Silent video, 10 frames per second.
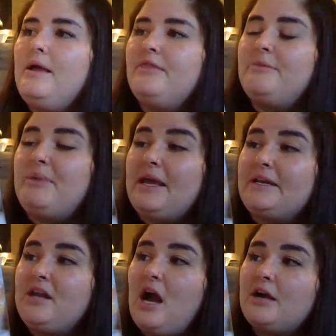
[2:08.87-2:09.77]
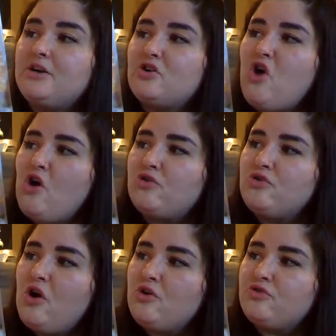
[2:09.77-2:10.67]
The pig knocked
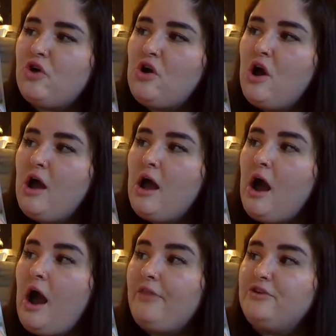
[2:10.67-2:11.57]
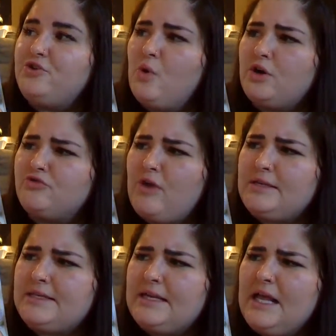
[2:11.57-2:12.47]
on the door and
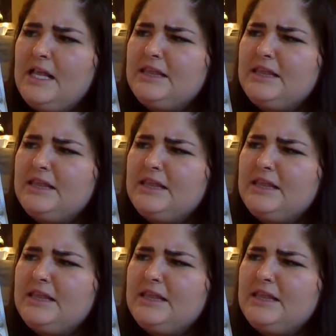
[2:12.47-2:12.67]
grunted,